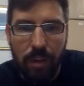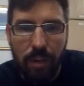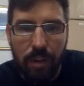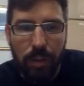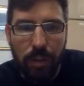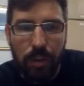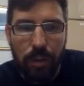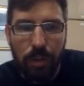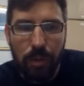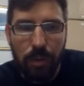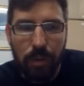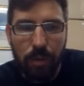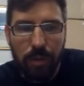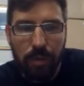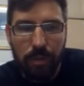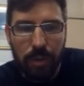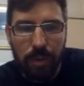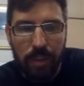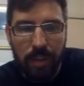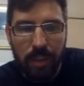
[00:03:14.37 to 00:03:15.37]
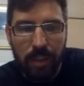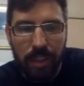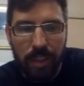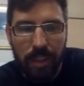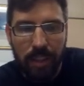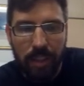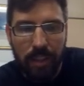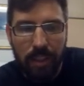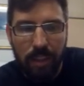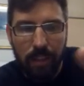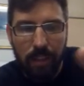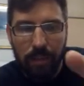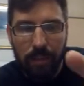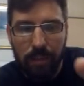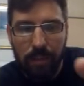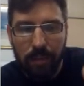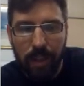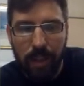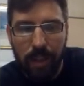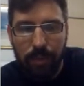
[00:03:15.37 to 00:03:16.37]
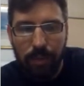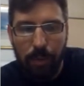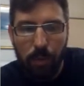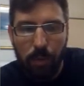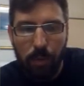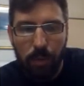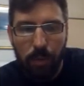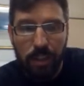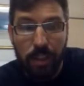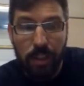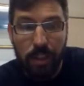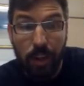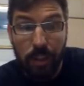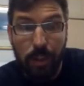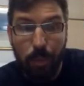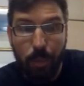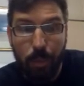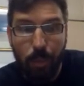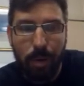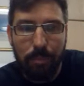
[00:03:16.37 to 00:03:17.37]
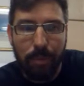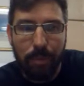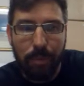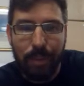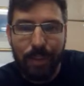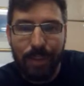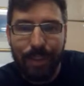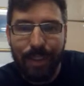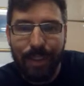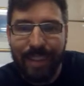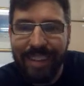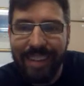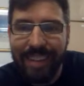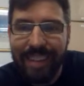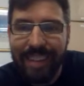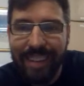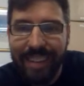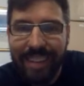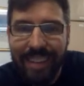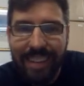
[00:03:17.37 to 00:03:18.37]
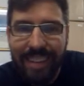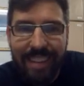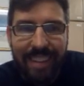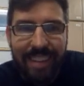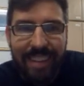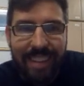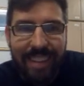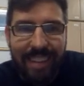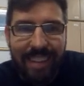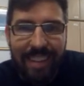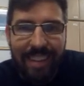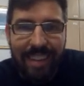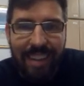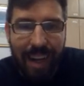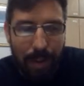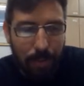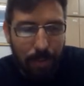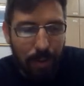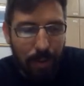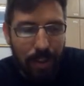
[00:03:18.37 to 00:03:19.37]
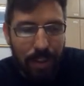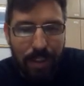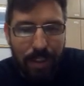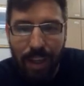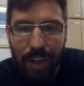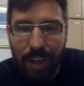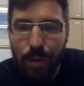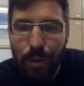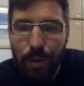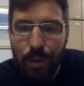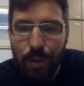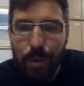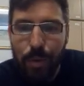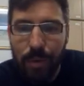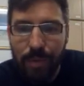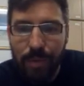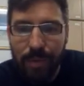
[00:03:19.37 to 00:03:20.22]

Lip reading: You for singular, right? If I'm only talking to one person, I'm going to say you.